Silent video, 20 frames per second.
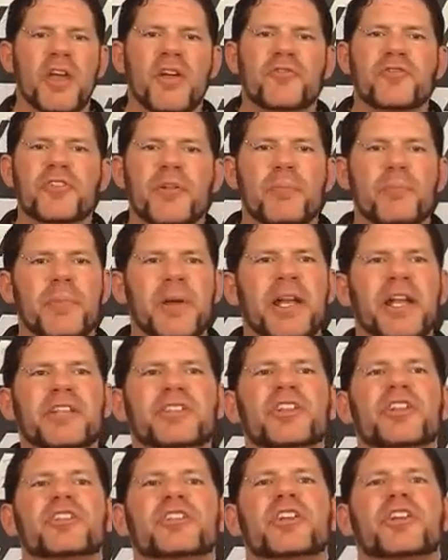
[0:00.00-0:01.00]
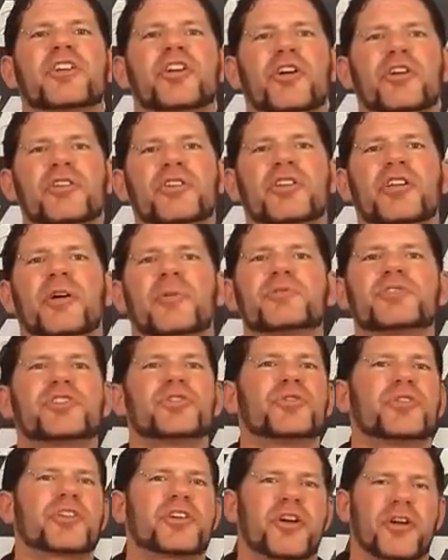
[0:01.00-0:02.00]
From the minute the curtain comes
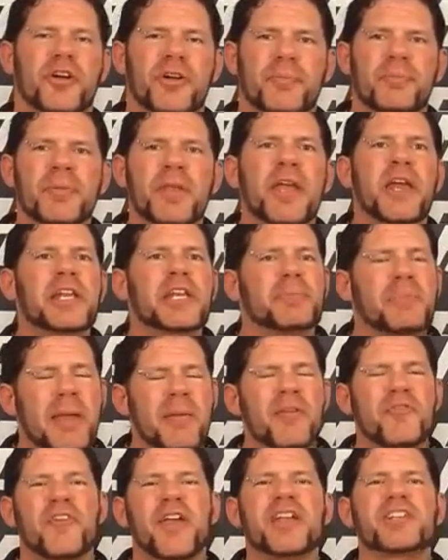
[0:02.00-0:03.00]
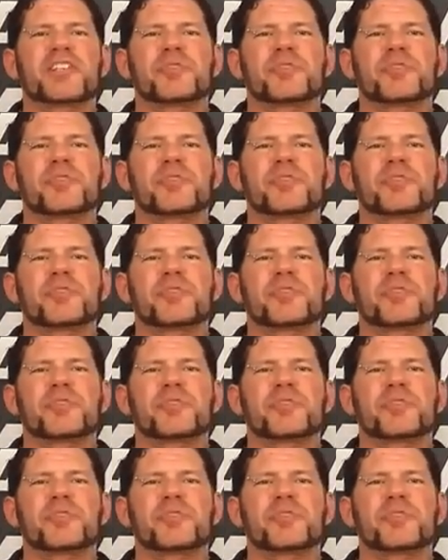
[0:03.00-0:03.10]
through the curtain, the babyface